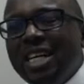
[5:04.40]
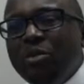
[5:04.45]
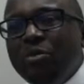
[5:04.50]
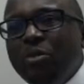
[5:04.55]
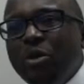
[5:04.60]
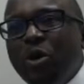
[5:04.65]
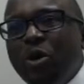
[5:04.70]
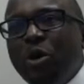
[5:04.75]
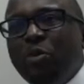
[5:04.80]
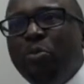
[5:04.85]

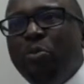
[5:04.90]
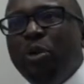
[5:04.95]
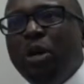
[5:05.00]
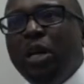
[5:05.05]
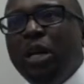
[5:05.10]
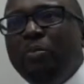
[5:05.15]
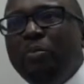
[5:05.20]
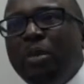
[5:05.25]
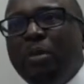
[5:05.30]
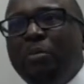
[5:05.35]
Because
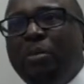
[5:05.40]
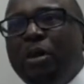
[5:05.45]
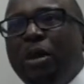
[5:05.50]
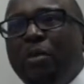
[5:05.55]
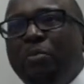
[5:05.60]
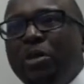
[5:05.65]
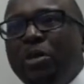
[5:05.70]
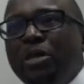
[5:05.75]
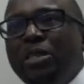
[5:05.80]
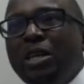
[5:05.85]
The typical
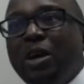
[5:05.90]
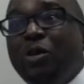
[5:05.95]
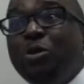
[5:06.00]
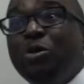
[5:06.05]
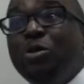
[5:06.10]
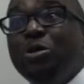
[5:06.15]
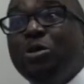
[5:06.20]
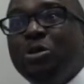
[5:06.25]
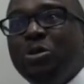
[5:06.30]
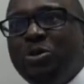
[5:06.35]
person that
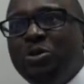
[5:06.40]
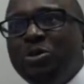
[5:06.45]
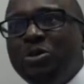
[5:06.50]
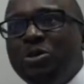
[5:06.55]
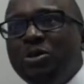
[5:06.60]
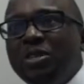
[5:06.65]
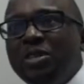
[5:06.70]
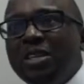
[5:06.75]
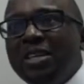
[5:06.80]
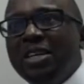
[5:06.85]
go to school
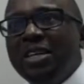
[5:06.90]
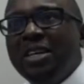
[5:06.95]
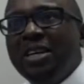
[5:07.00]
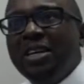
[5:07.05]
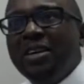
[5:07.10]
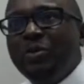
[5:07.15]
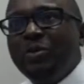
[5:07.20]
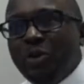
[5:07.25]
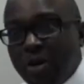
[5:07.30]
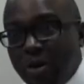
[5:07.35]

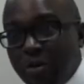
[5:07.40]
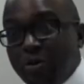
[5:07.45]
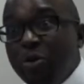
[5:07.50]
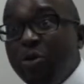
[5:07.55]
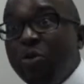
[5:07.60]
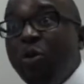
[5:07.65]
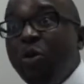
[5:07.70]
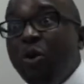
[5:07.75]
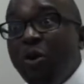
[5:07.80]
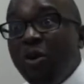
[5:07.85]
want a
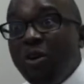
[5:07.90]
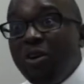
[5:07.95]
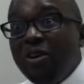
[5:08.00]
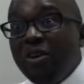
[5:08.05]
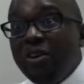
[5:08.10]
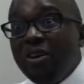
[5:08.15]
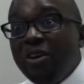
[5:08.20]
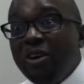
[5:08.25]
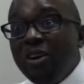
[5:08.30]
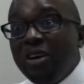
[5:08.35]
reward.
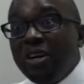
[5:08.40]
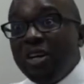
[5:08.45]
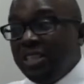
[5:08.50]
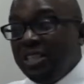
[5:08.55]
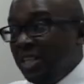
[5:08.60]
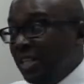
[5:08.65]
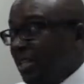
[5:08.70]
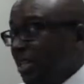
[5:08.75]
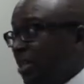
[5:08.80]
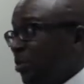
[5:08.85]

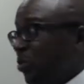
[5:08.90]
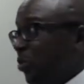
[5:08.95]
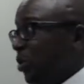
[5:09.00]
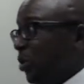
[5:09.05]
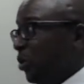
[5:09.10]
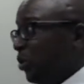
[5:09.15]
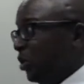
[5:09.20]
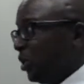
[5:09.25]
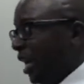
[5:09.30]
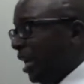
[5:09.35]
Just as if when
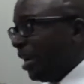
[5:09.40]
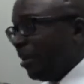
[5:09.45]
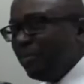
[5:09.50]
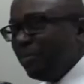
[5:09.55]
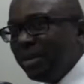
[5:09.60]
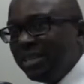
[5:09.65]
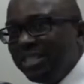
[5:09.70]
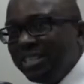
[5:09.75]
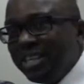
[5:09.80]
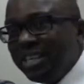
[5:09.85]
you start a
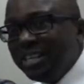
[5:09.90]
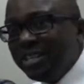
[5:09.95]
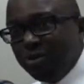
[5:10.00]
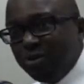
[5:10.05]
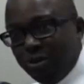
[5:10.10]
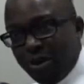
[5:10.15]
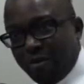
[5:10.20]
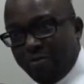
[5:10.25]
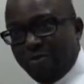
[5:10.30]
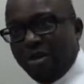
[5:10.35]
business, you
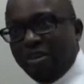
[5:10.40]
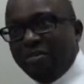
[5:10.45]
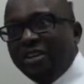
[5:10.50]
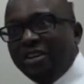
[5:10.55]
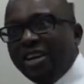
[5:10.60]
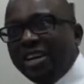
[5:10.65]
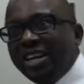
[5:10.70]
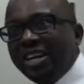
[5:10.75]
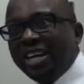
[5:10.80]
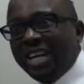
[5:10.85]
want a profit.